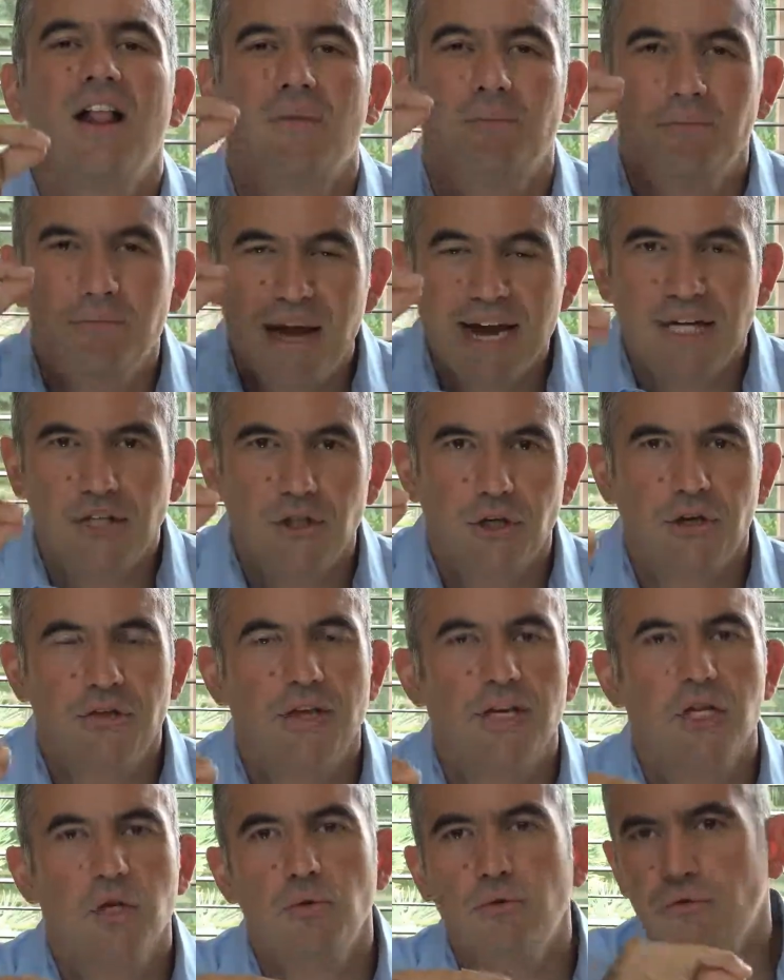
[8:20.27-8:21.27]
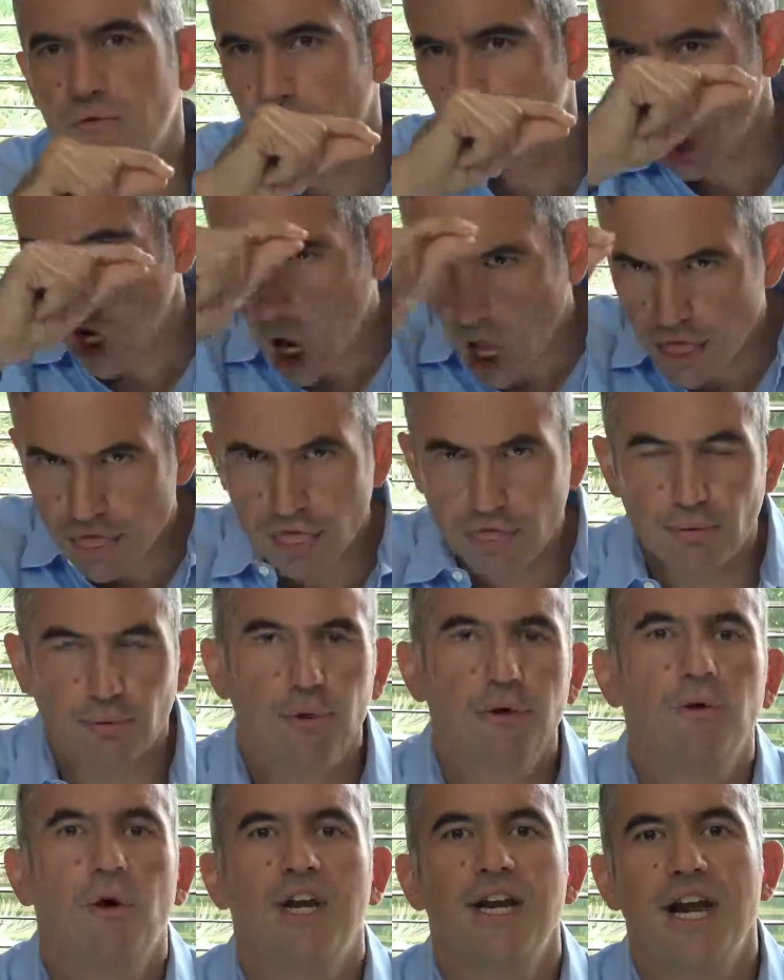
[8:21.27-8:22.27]
Make sure that you've gone
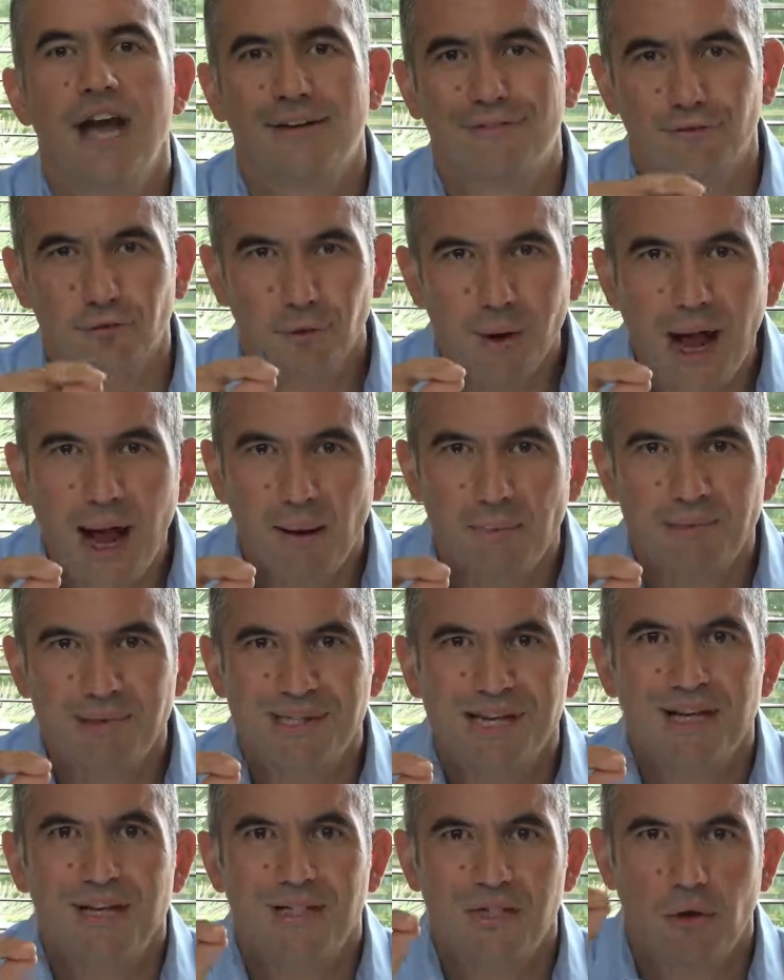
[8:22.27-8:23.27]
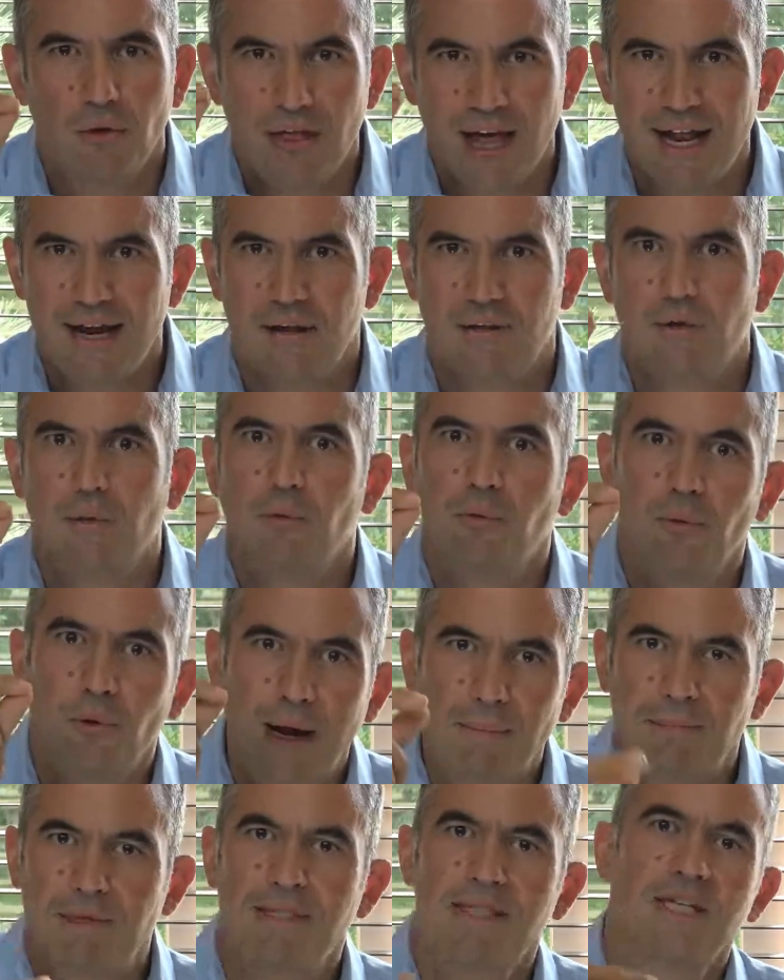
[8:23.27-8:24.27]
through enough reps so that the
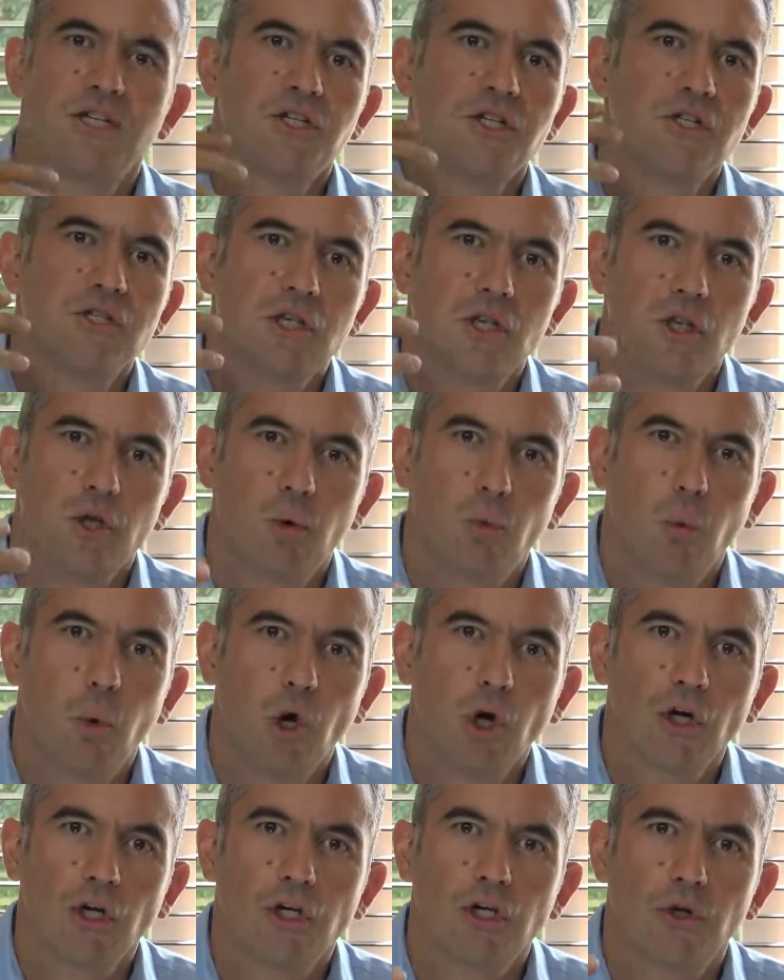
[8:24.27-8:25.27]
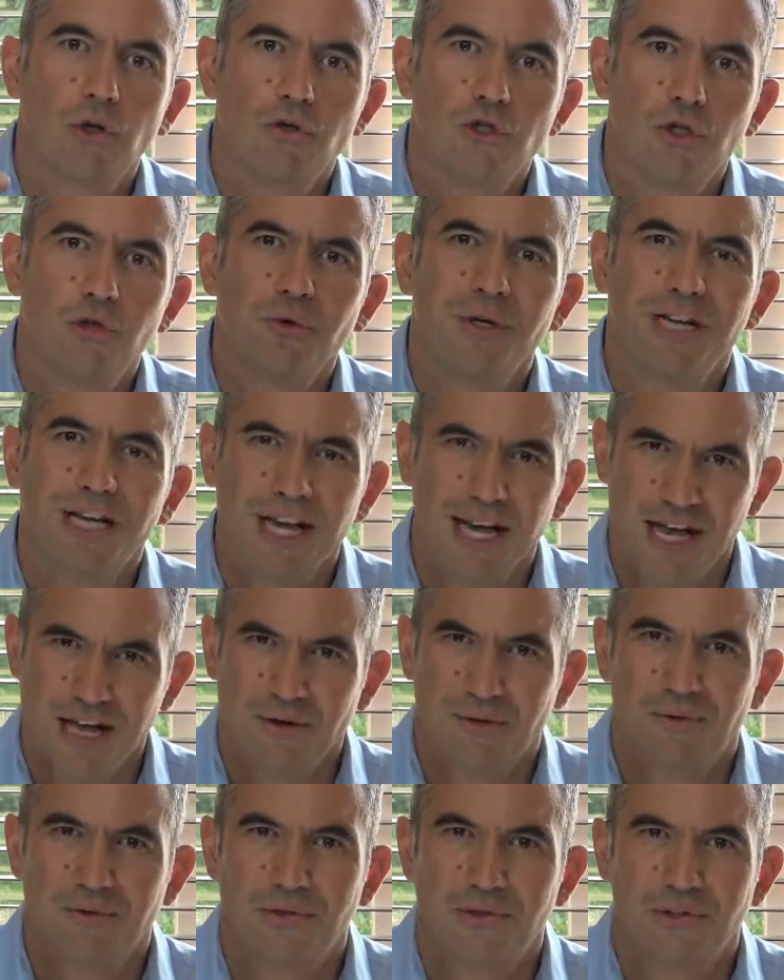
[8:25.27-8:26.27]
repetitions and the work you're doing
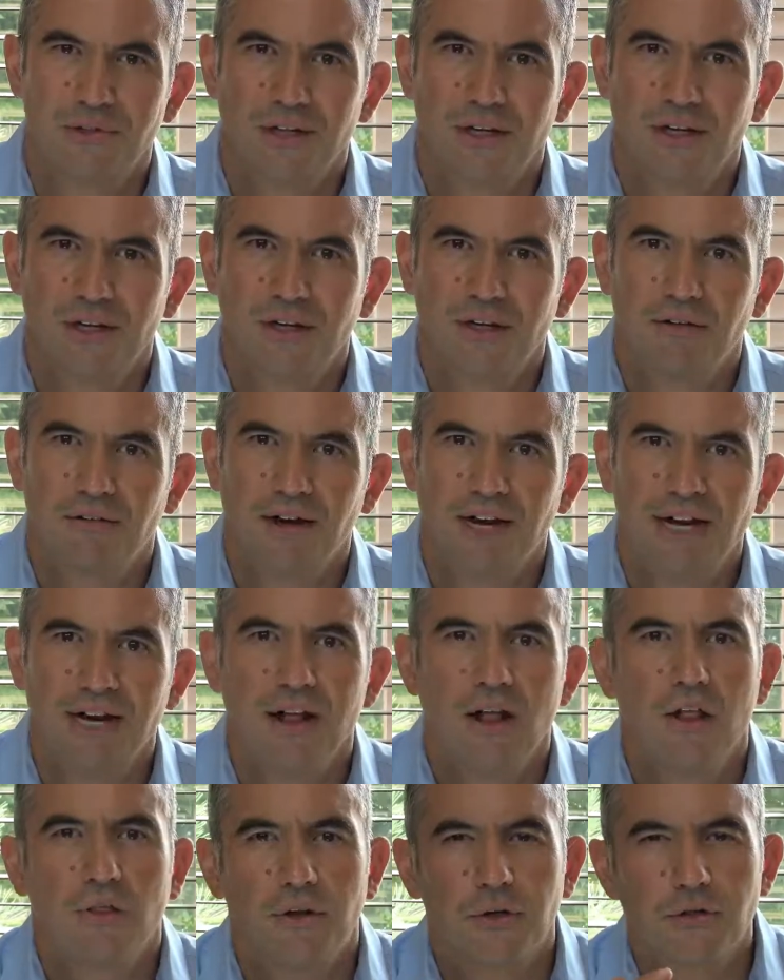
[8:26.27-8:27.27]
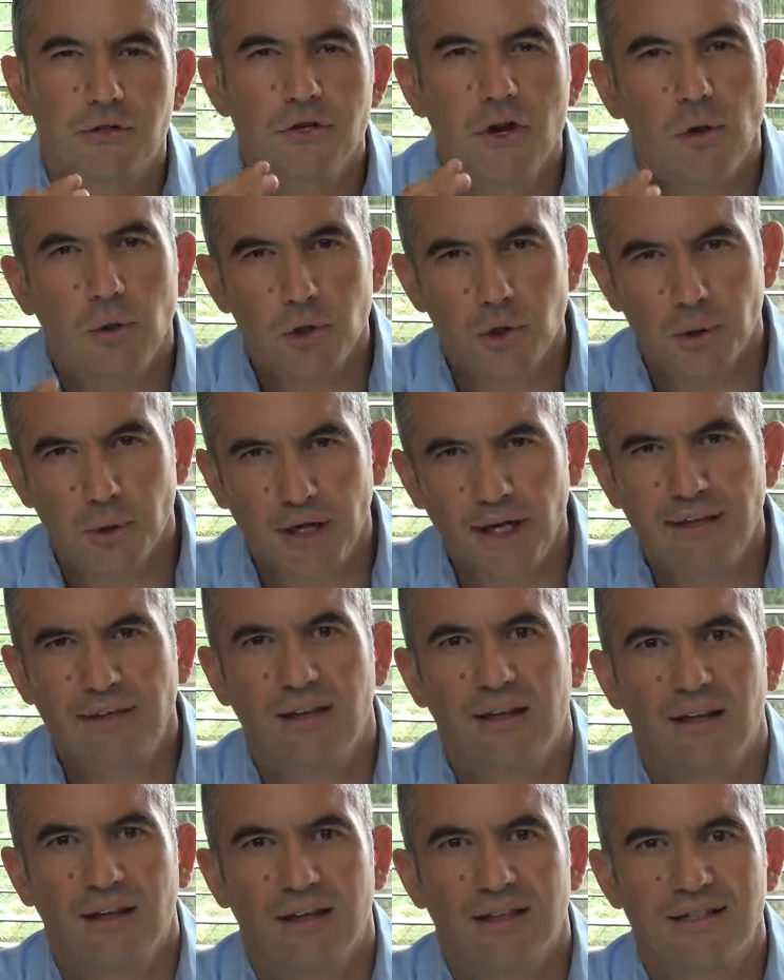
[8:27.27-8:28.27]
counts, right? There's no trick
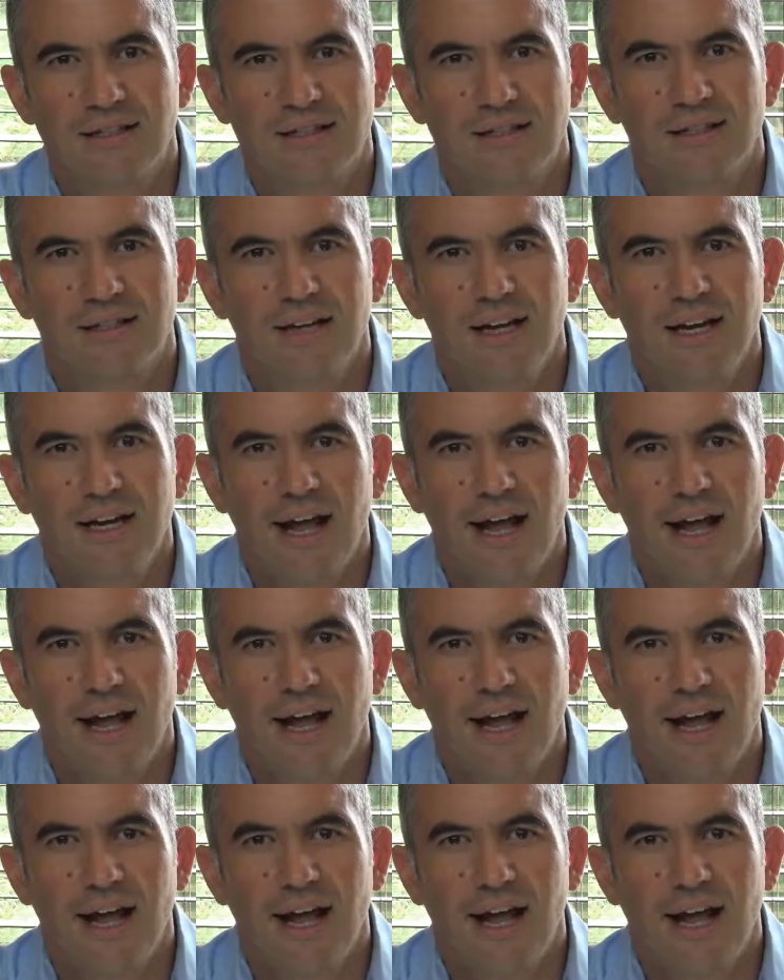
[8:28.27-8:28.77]
to this.